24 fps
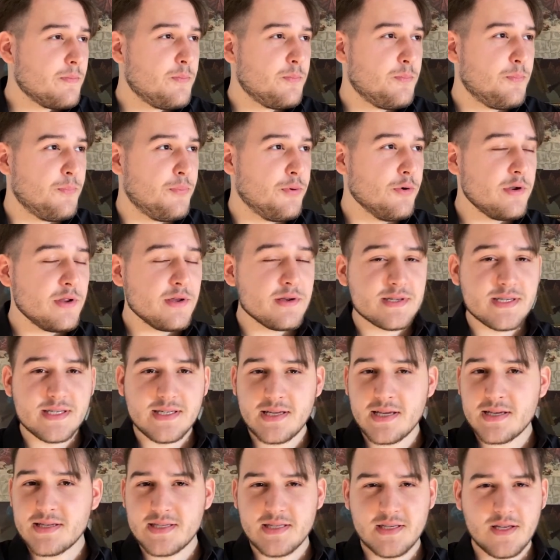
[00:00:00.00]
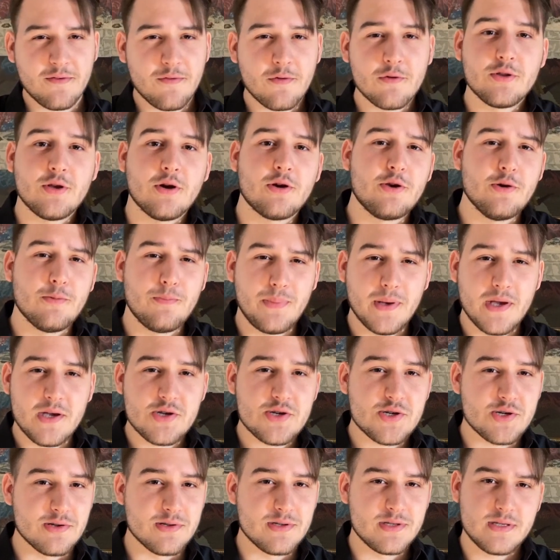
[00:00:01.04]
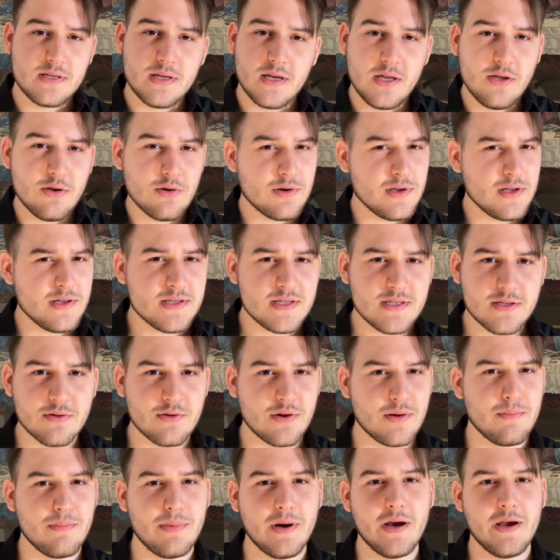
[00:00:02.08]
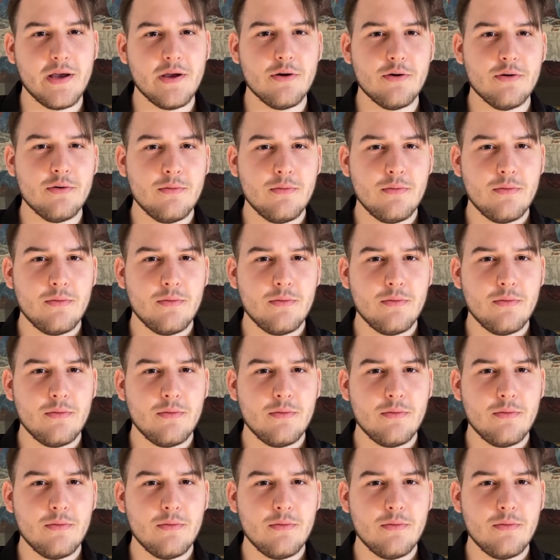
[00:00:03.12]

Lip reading: putting 6 different occupations in your Instagram bio.